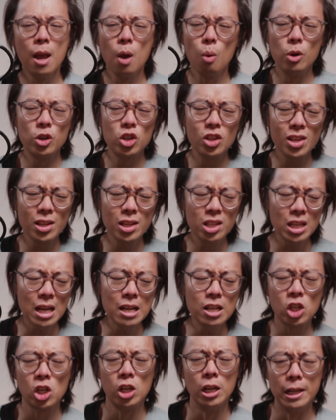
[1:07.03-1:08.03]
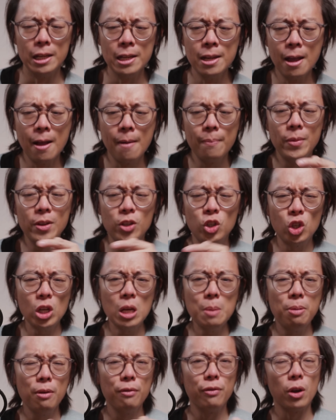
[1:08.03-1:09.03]
which is essentially the
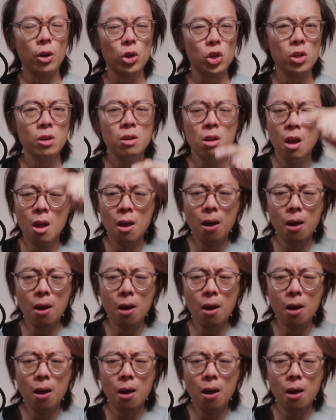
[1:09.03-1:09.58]
cheaper version